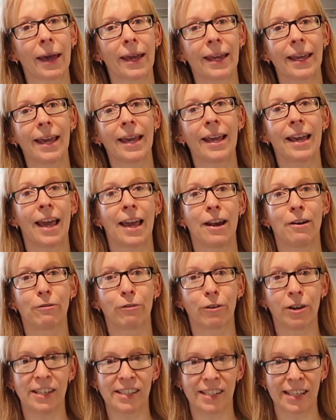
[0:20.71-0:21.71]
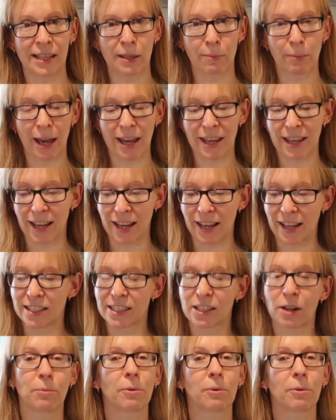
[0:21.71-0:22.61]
baking and freezing the baking.